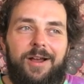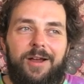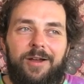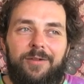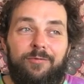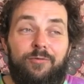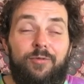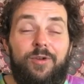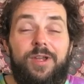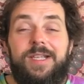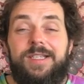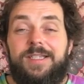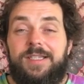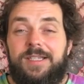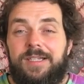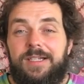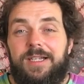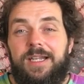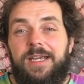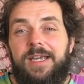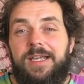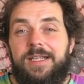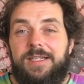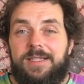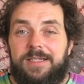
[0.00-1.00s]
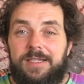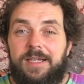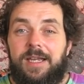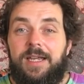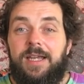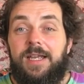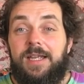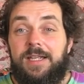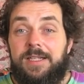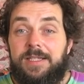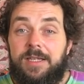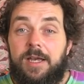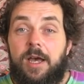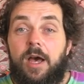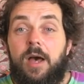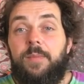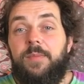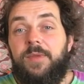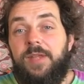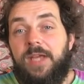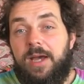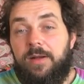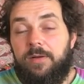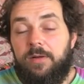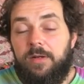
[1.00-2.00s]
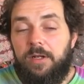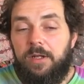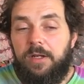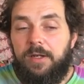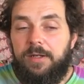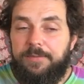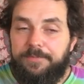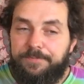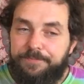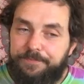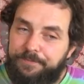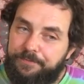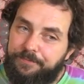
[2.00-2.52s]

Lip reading: Recently it's calmed down a lot,